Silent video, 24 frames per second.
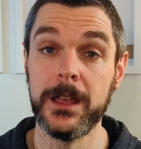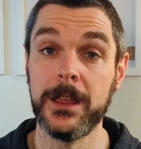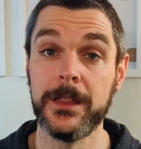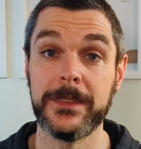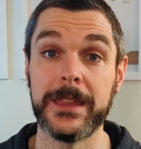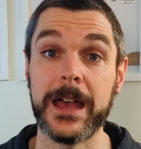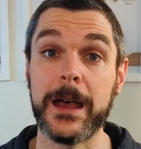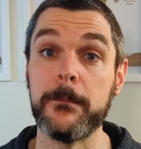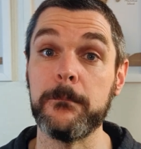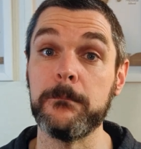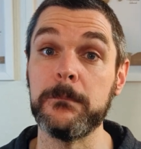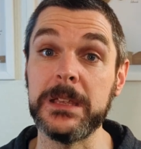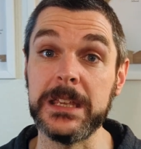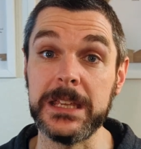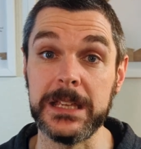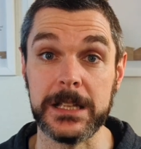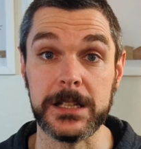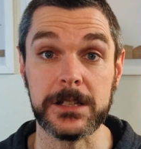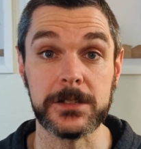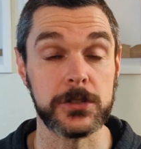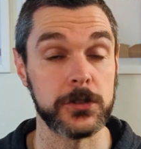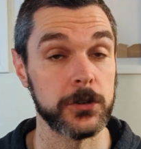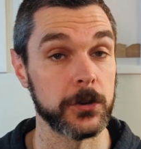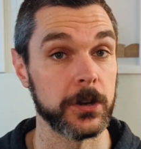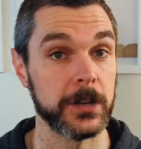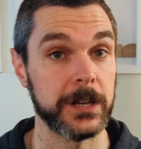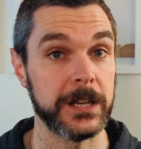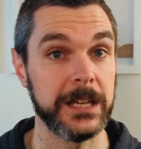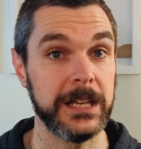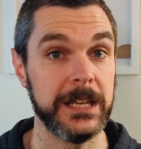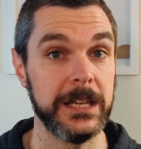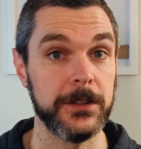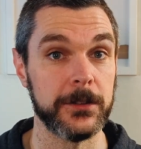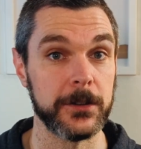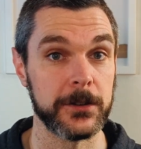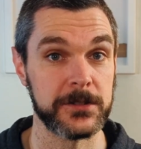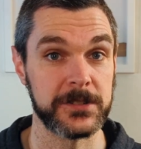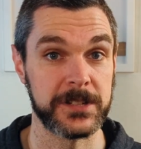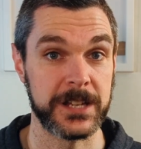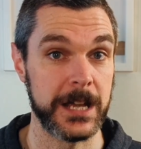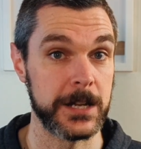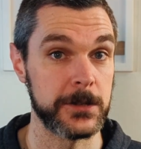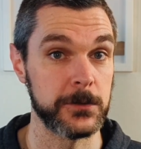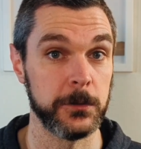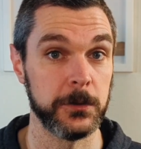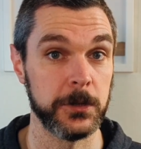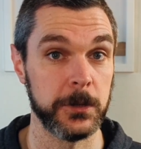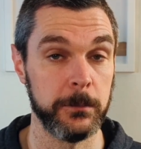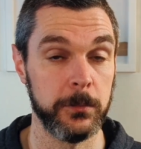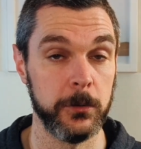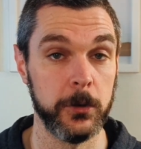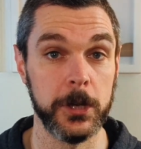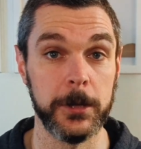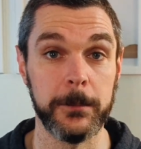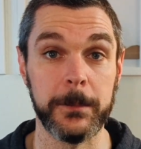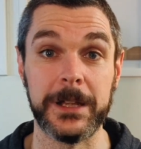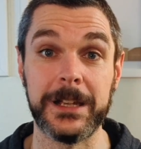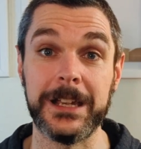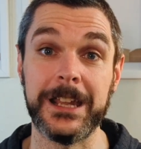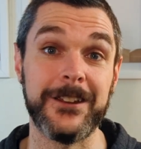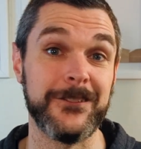That means you're going to either schedule an appointment